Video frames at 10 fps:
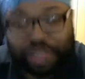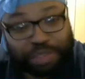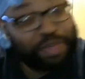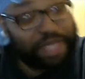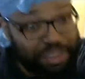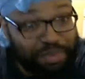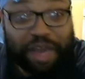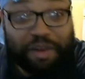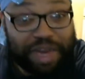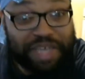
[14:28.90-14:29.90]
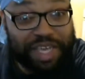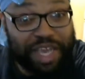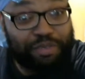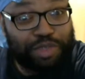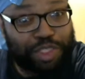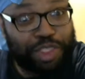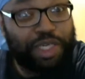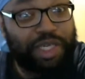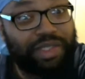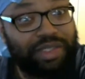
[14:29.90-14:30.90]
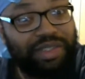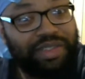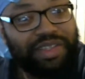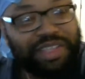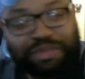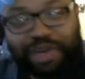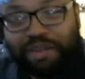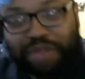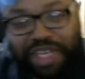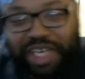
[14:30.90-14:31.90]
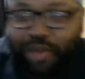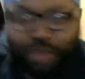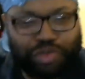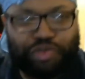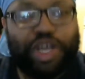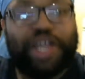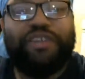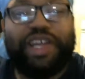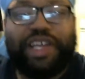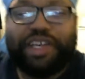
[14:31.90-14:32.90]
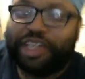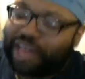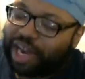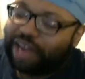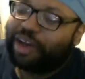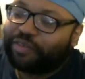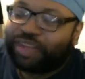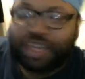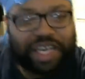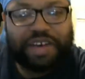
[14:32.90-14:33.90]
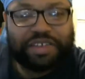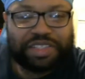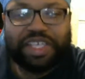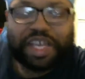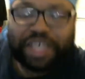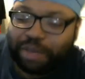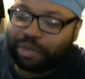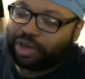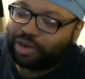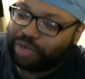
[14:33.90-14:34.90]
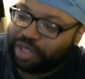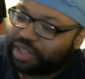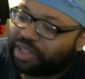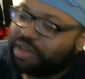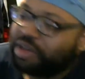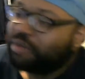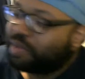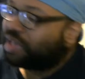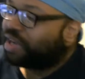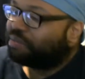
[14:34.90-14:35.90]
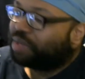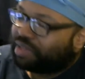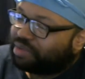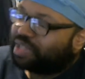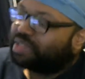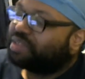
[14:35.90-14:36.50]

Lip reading: Spider-Man game was good. The Spider-Man game was really, really good, and I loved the DLC that came along with it. But the